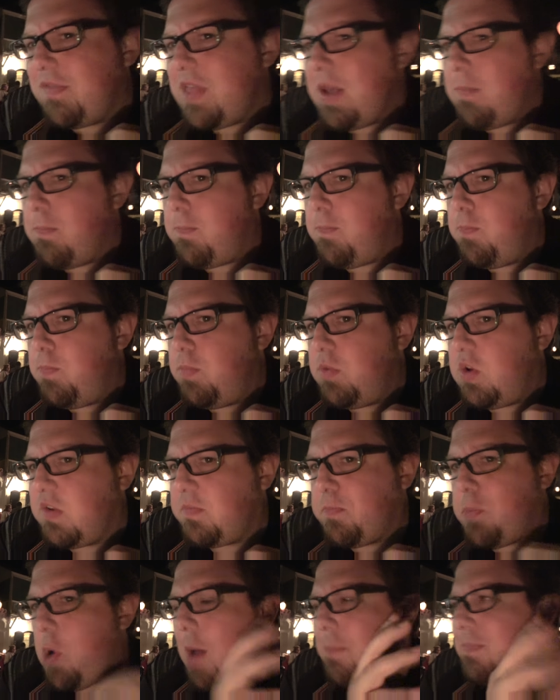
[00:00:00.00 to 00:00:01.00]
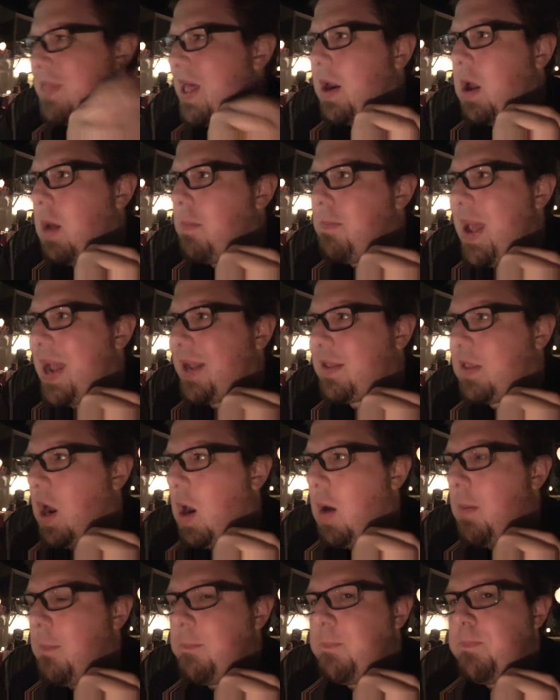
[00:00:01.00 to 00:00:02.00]
if they just propped that up back
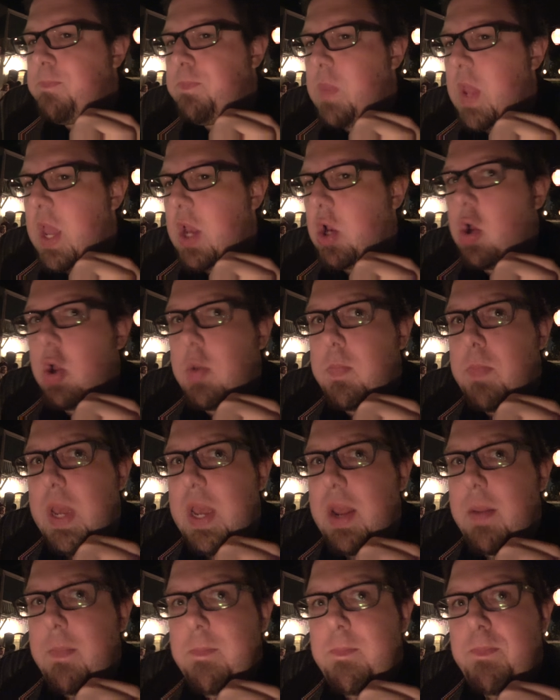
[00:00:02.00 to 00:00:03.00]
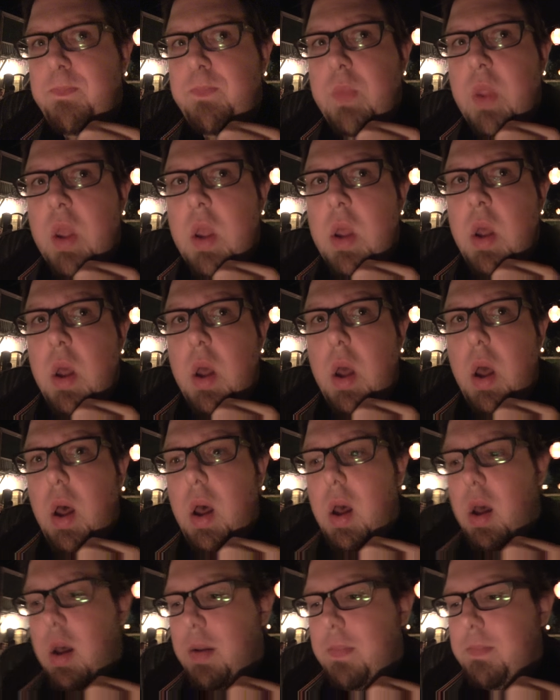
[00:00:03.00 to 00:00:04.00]
there. It could be,
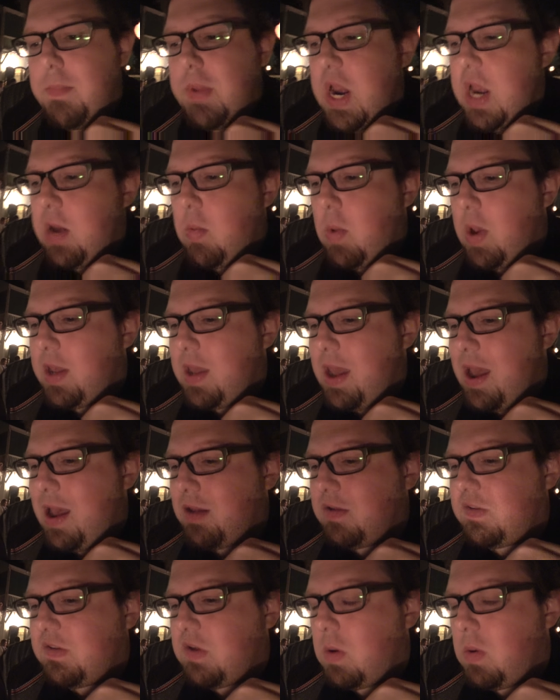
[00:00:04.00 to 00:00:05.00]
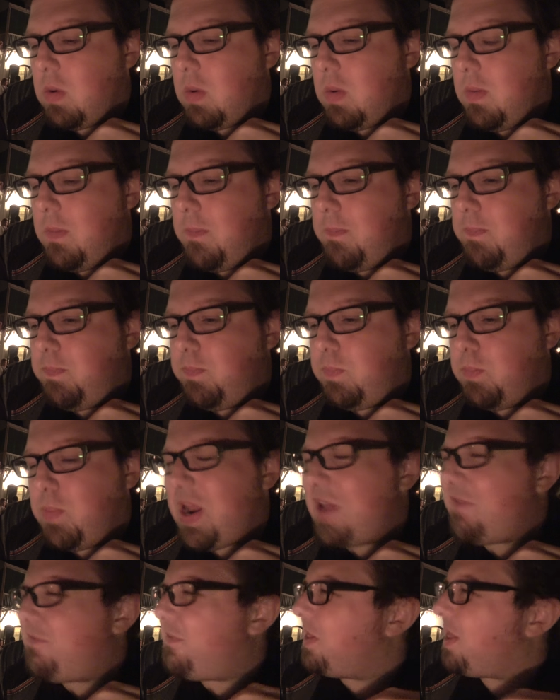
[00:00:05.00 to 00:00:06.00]
but anyway, yeah. So,
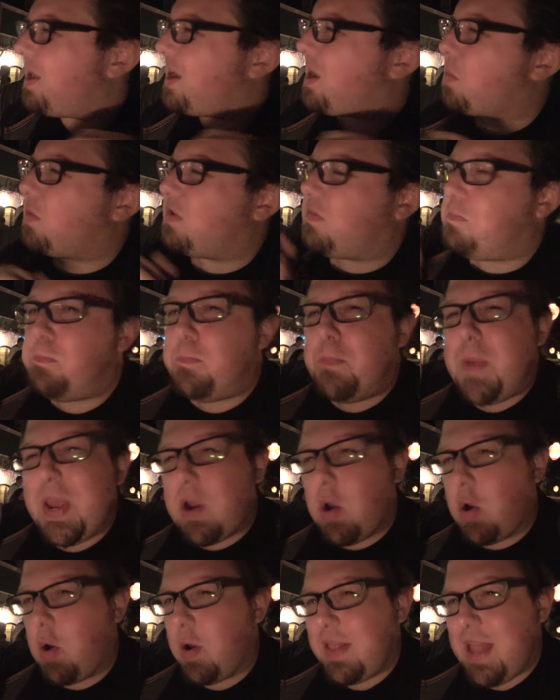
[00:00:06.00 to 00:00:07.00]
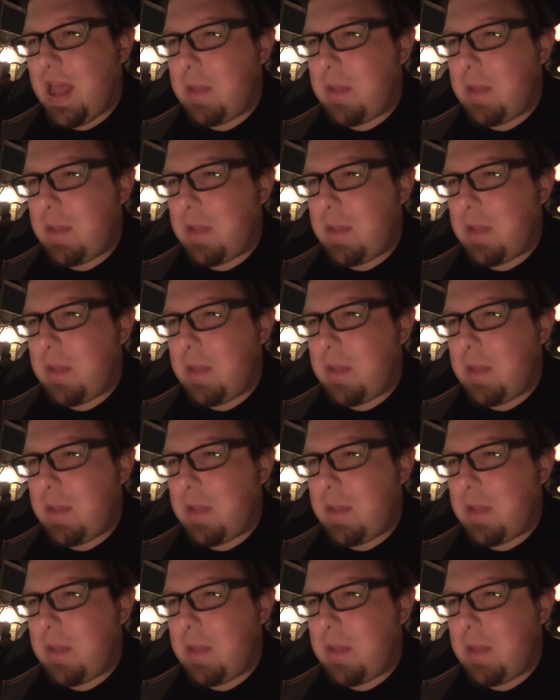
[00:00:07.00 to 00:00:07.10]
but I feel like it was bigger